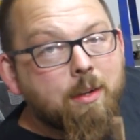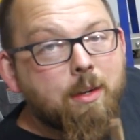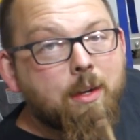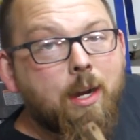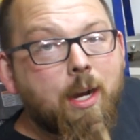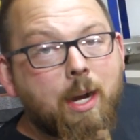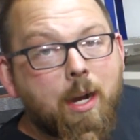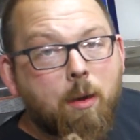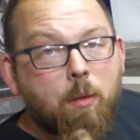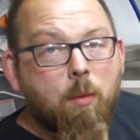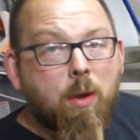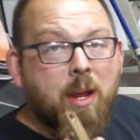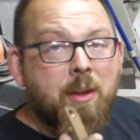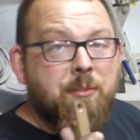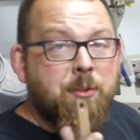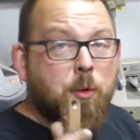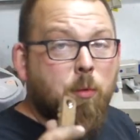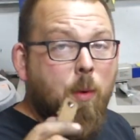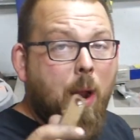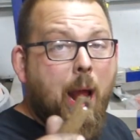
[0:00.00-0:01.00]
uh,
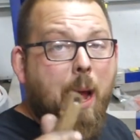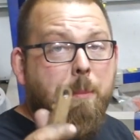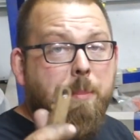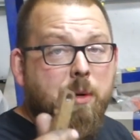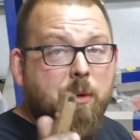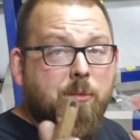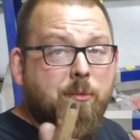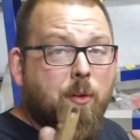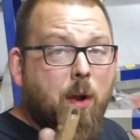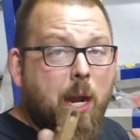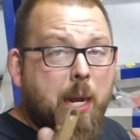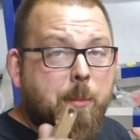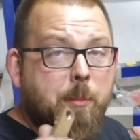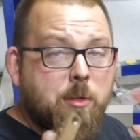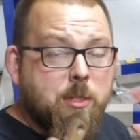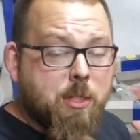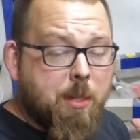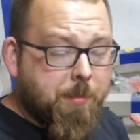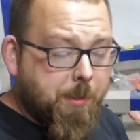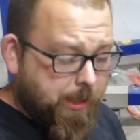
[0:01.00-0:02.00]
if you're wrapping a frame
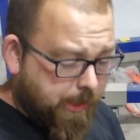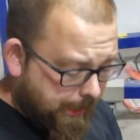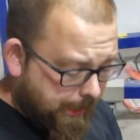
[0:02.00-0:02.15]
or something